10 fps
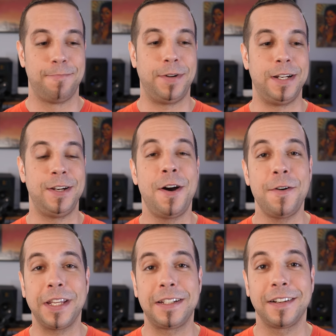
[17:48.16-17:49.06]
But
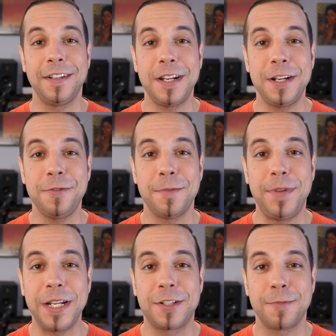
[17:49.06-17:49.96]
no, they turned it into a
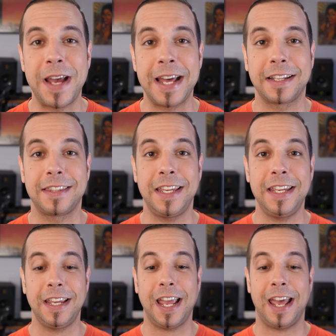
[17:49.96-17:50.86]
big dramatic
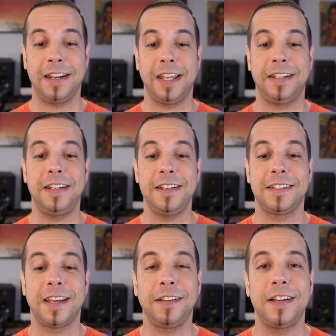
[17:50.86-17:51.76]
thing and they didn't
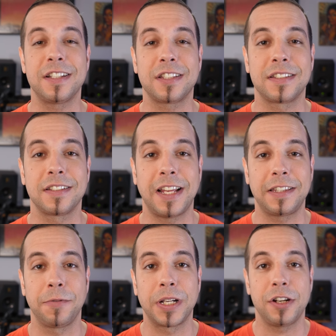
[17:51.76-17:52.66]
tell us that
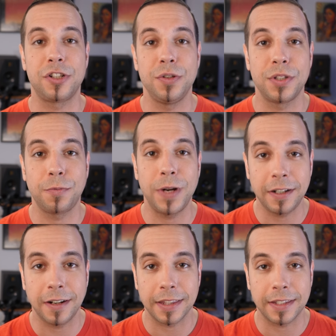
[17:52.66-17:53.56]
they were gonna choose a
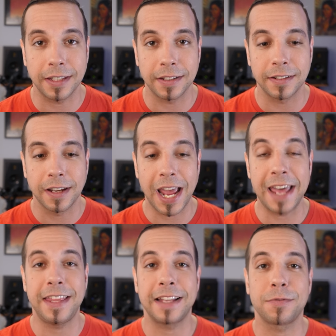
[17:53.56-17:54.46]
winner at the end.
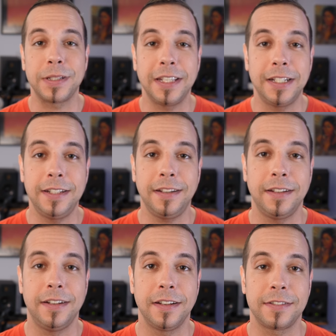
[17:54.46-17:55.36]
And that's what they
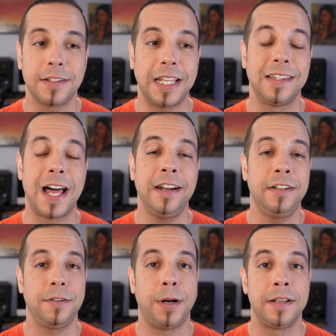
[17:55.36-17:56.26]
did. So they lied
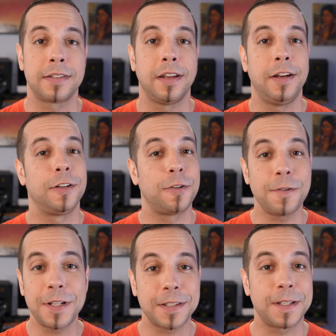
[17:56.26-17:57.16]
to us,
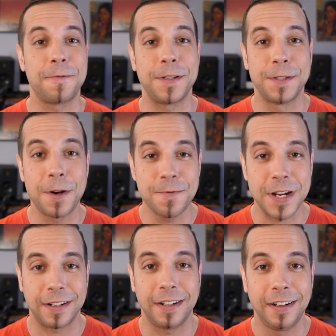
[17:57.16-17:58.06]
told us there was no
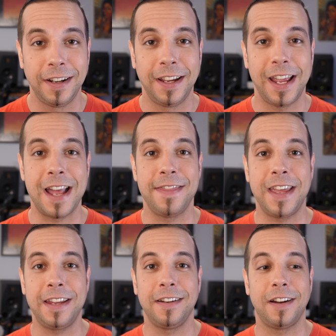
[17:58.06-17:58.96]
winner. And
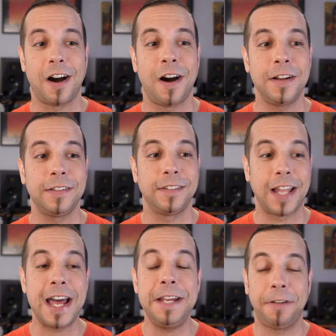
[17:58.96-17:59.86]
then on
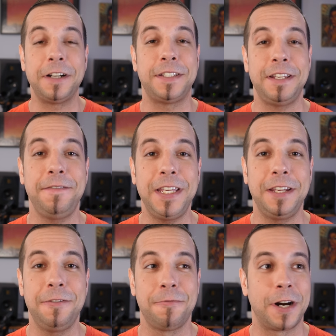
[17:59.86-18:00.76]
live on
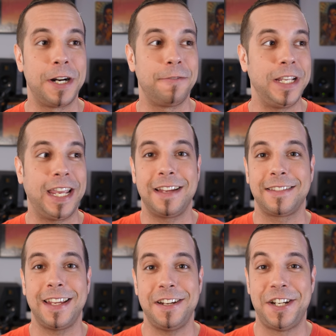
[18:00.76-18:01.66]
TV where we can't
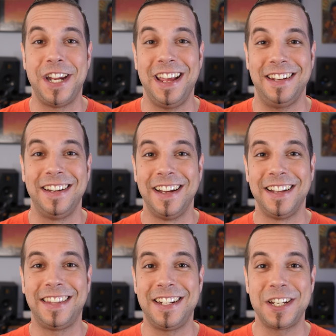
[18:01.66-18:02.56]
say shit,
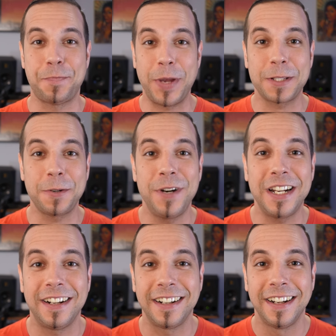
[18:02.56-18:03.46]
they just picked a
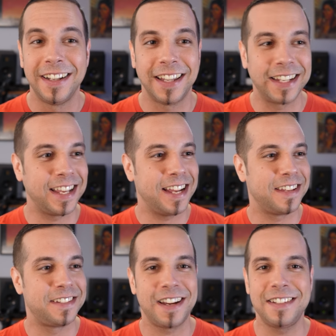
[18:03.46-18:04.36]
winner. Like, they had
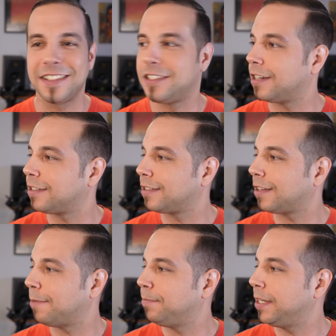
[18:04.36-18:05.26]
the judges
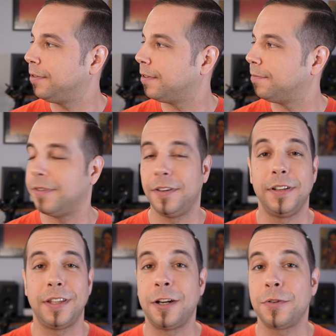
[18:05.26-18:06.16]
and me,
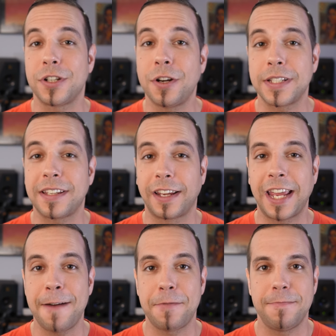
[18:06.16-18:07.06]
they don't show us on
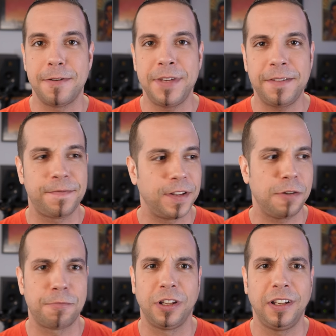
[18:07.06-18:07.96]
camera, but me and
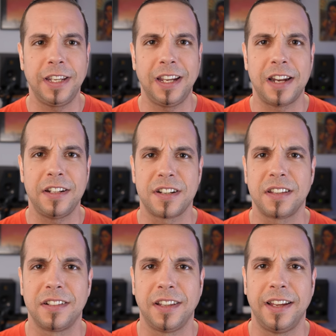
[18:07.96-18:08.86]
Philip were looking at each
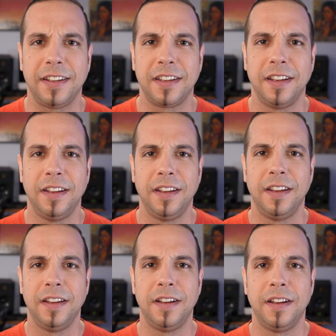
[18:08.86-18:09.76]
other like,
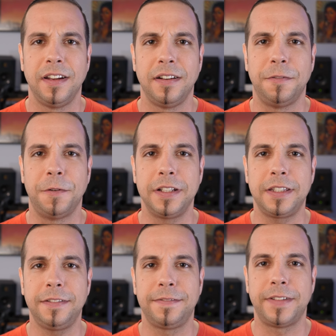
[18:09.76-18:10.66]

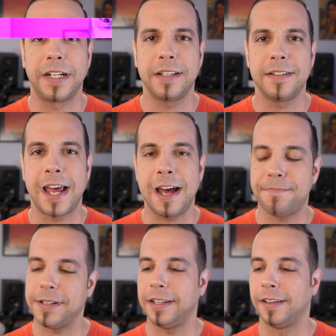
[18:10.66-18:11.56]
what the fuck is
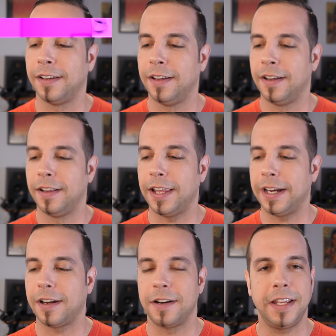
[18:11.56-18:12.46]
happening?
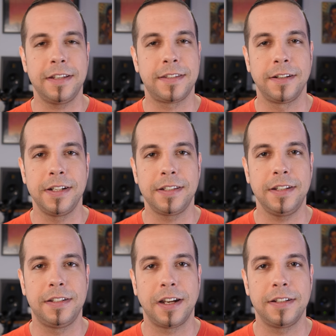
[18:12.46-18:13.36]
Like, are they
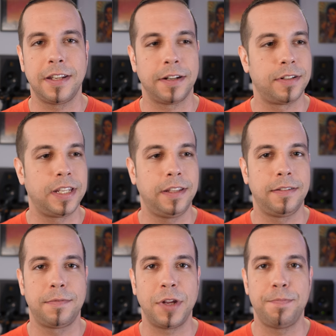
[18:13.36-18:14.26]
seriously they're
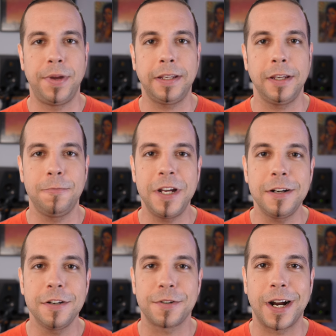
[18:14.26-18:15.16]
picking
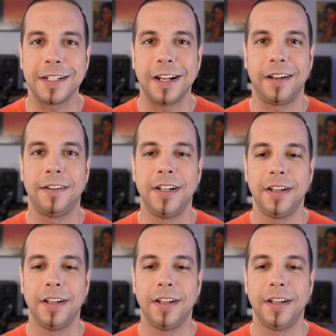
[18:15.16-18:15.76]
winners right now?